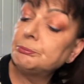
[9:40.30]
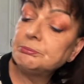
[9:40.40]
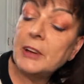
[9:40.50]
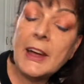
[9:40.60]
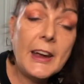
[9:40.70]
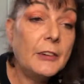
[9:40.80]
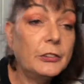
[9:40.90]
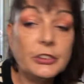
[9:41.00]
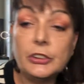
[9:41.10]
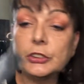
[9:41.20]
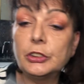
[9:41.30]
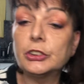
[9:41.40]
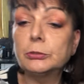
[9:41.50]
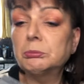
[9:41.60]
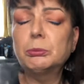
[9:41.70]
hair assistance,
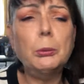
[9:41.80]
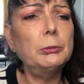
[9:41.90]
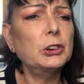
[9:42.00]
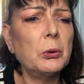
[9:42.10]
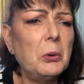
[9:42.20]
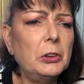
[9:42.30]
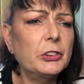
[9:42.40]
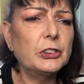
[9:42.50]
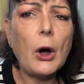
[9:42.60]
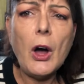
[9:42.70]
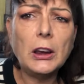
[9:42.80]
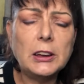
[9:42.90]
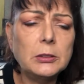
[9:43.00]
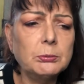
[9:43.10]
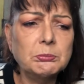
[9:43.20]
what would you call it, a
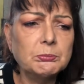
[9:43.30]
styling